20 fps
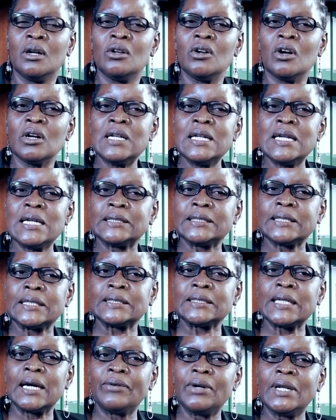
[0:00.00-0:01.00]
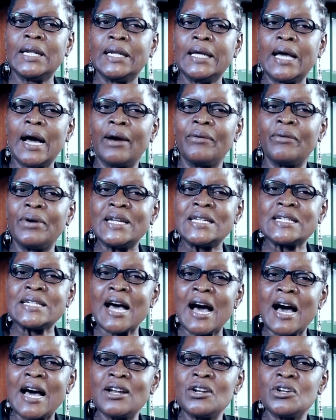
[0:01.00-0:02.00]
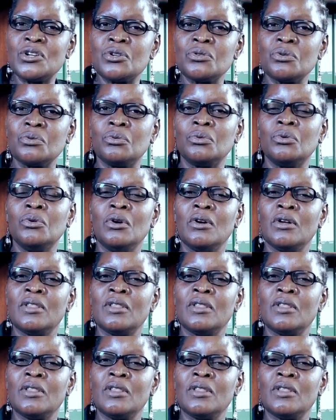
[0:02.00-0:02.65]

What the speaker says: not necessarily a return to